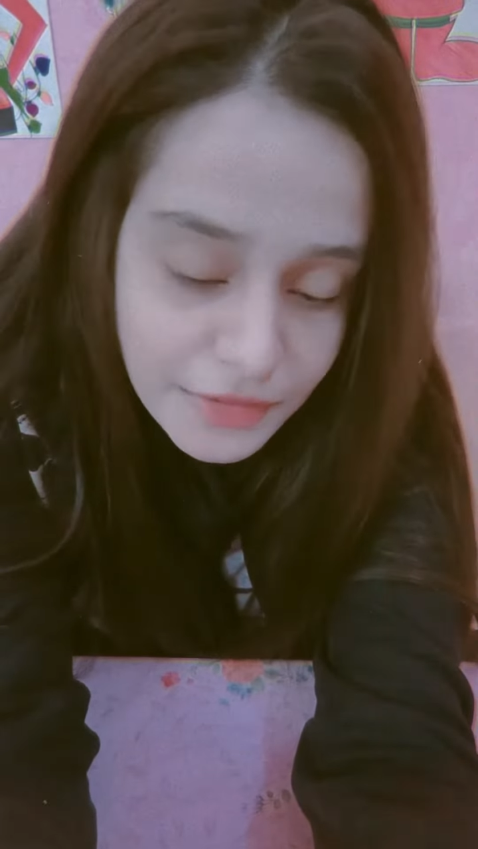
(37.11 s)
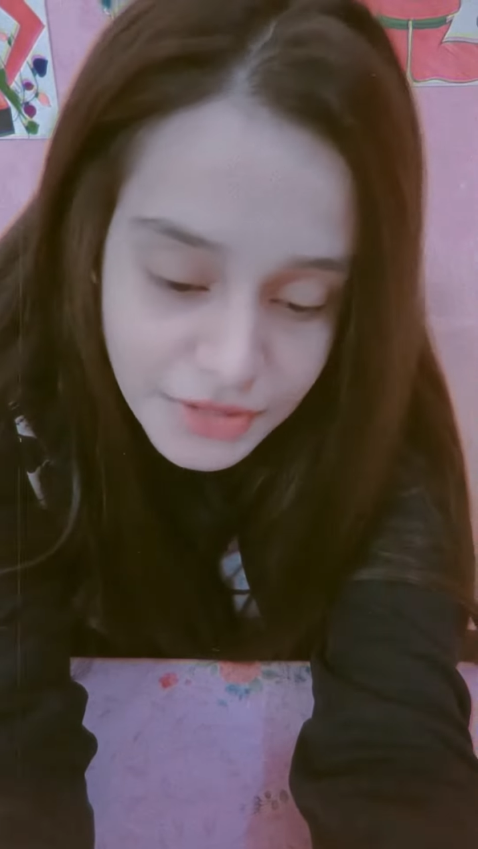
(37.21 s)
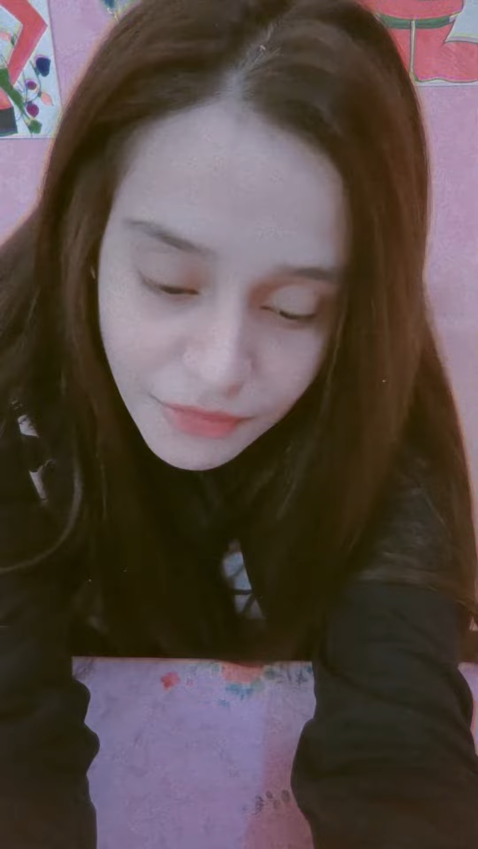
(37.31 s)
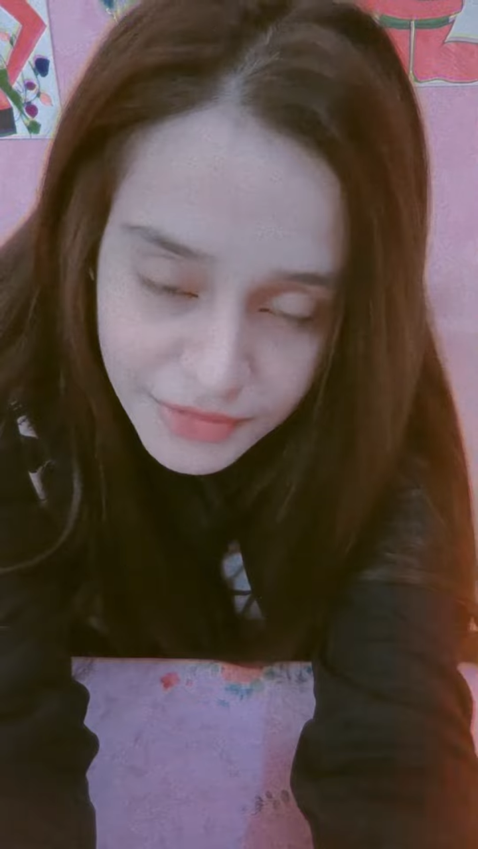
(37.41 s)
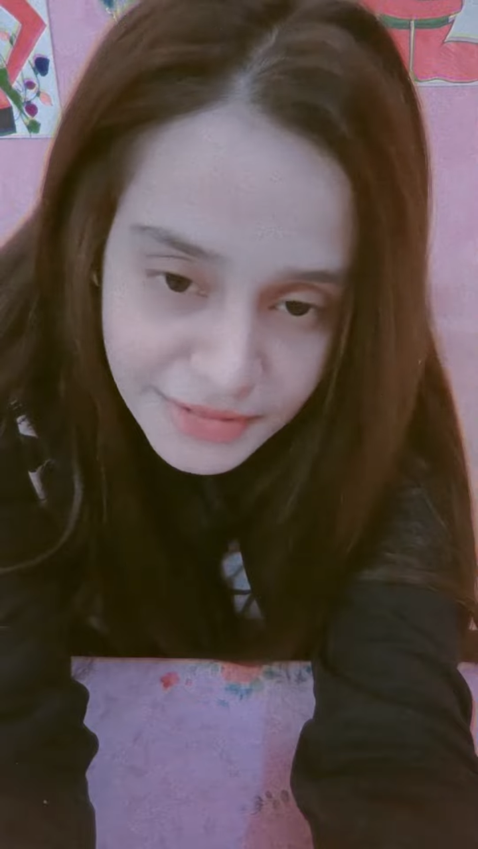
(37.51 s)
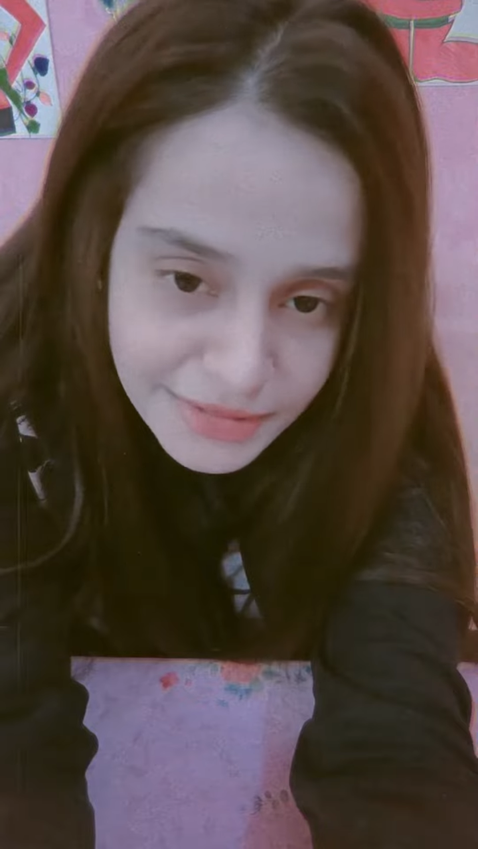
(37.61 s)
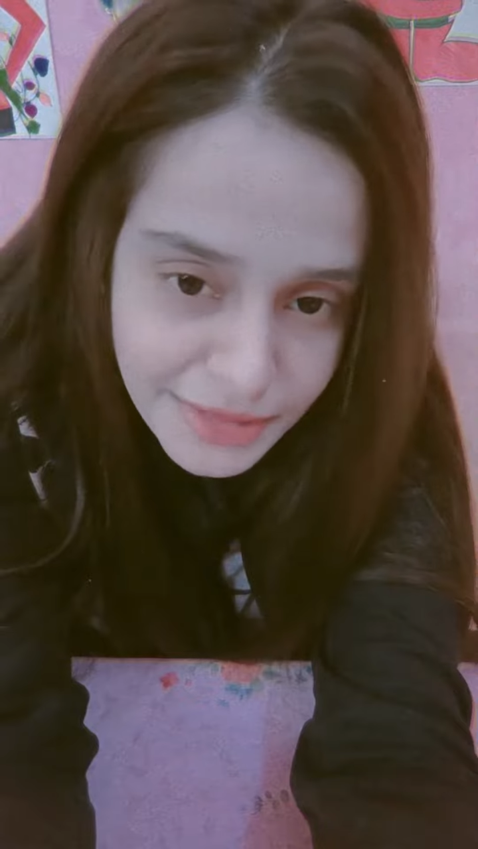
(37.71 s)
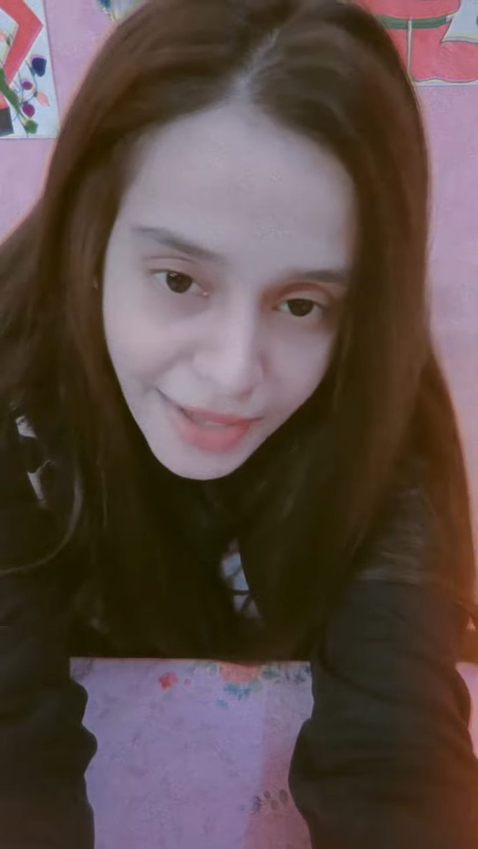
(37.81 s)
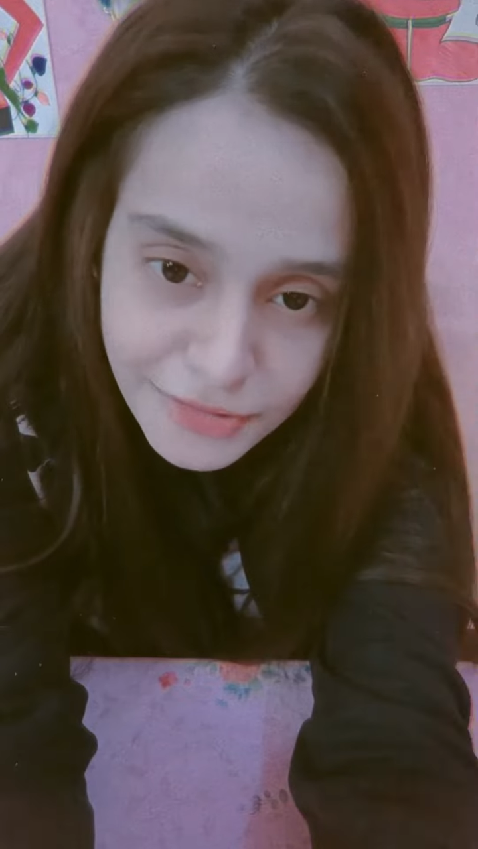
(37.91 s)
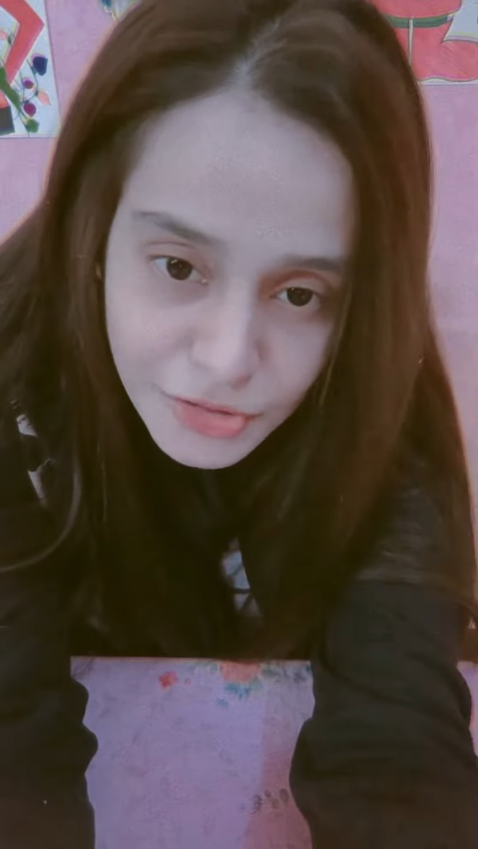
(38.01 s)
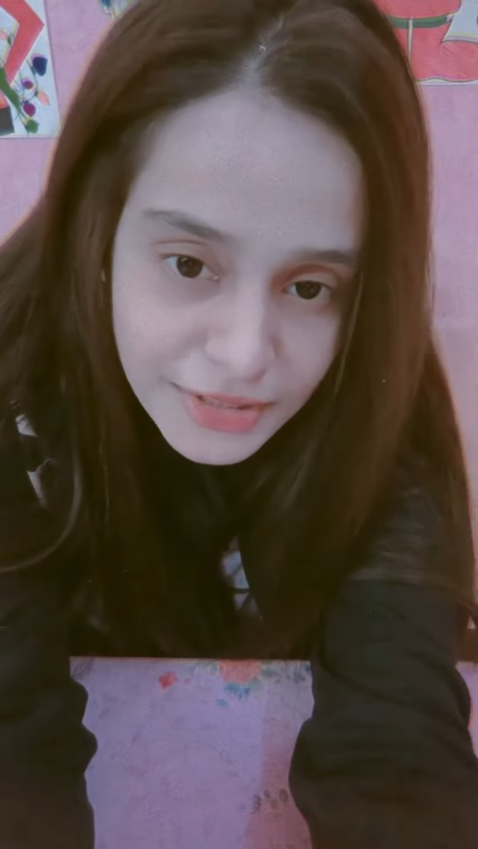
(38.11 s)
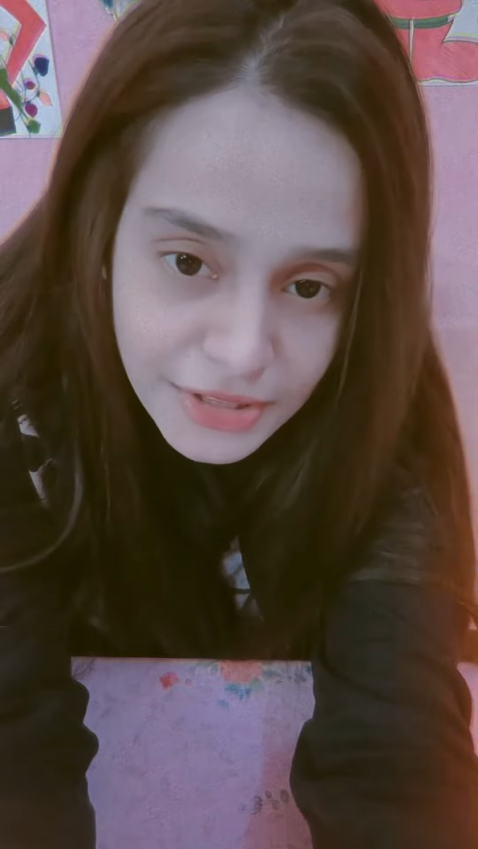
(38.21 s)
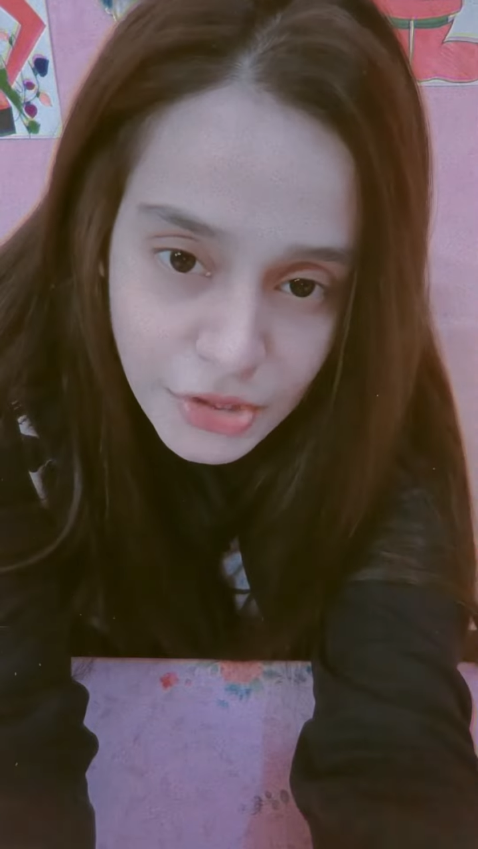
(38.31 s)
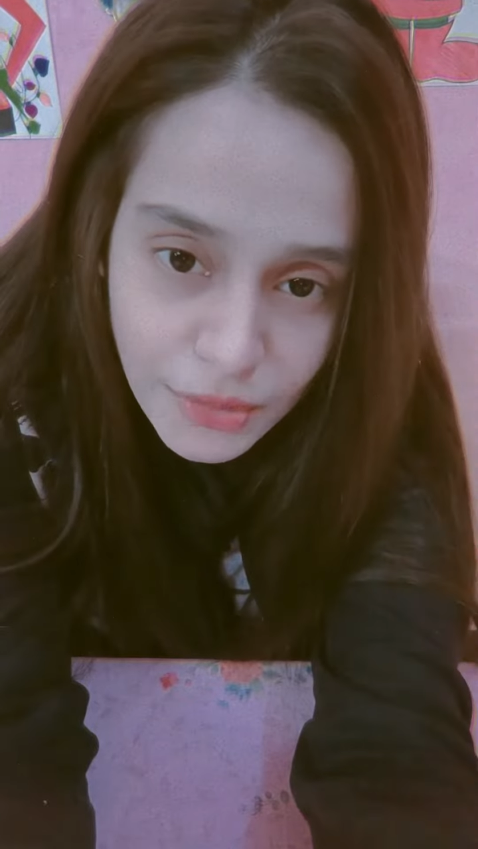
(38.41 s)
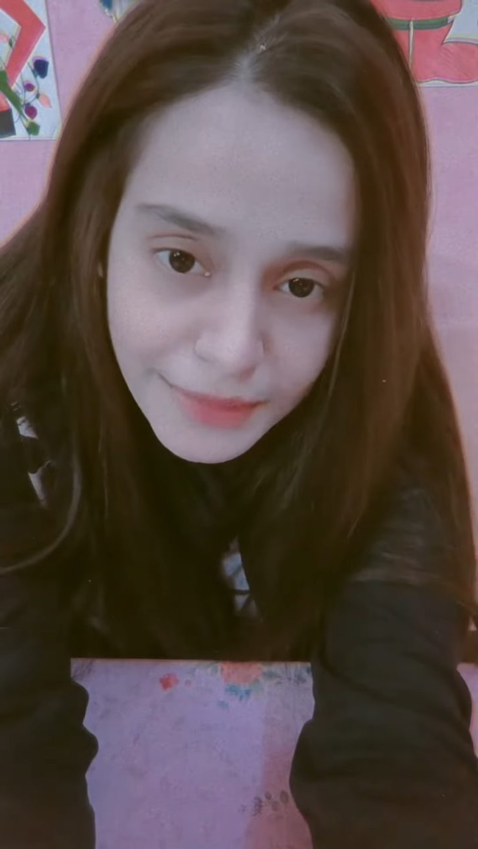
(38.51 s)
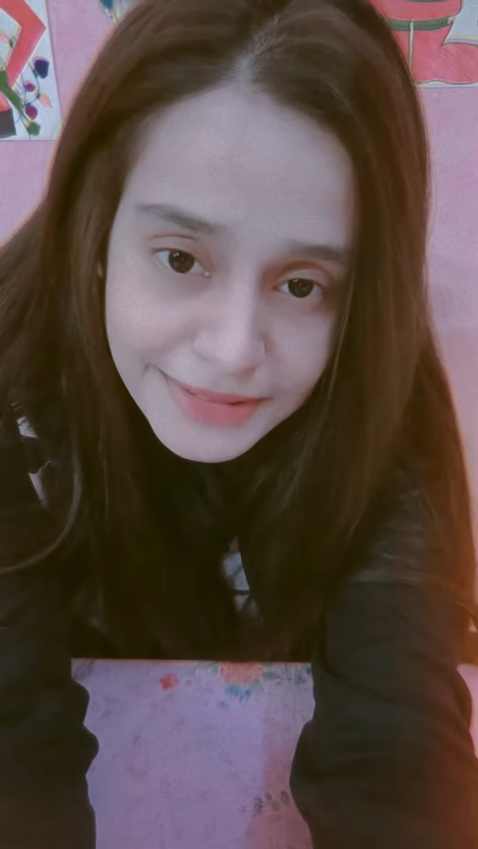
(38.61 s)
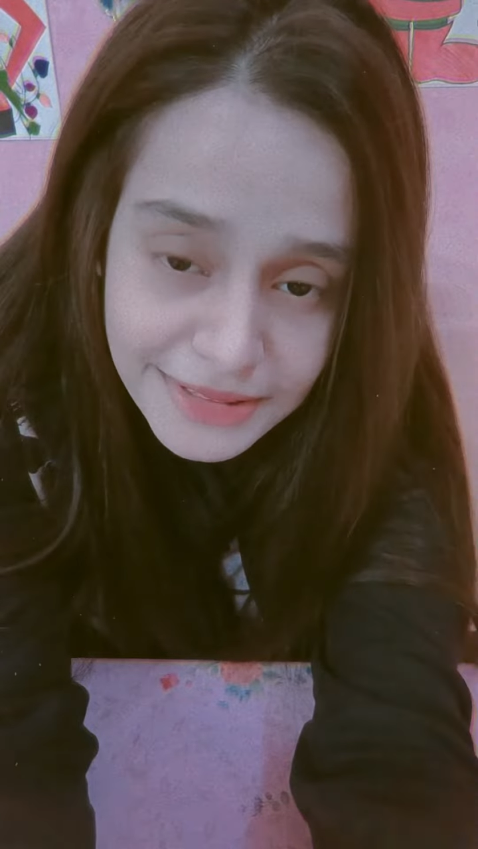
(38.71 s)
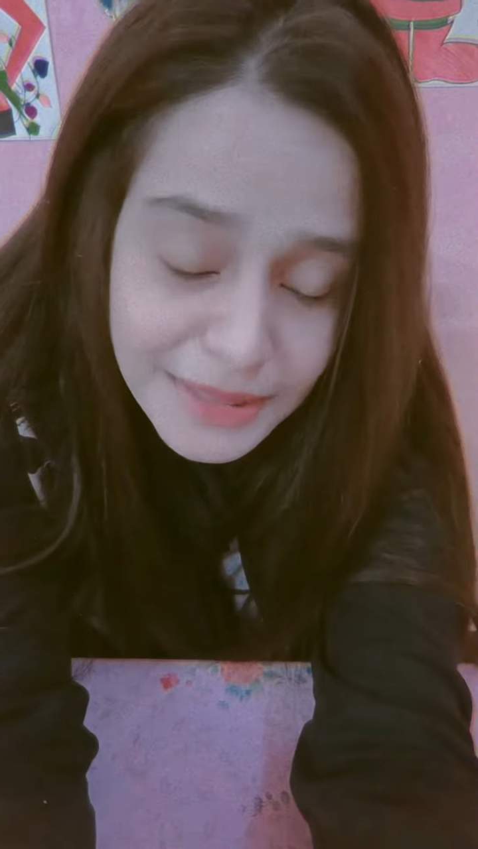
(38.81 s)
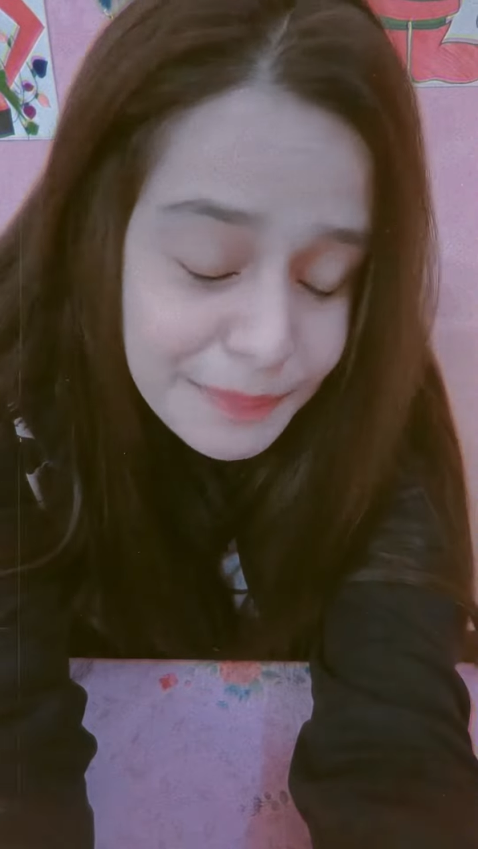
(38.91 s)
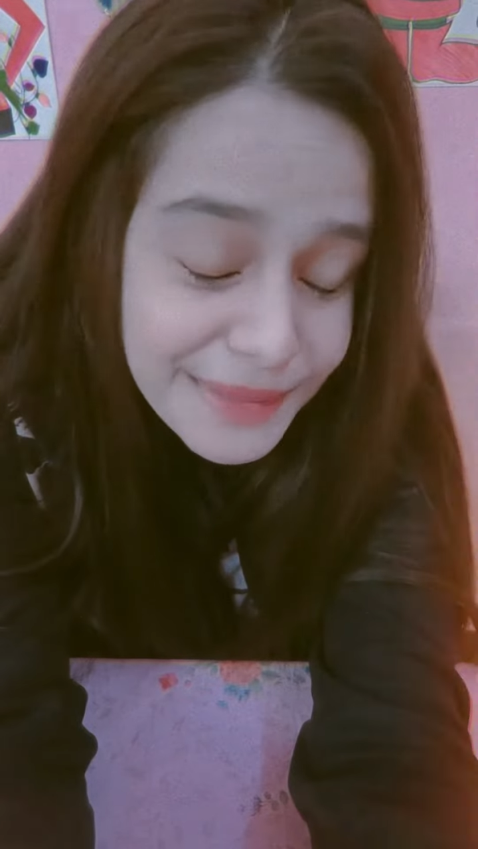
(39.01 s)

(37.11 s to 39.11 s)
and if someone is not treating you amazingly,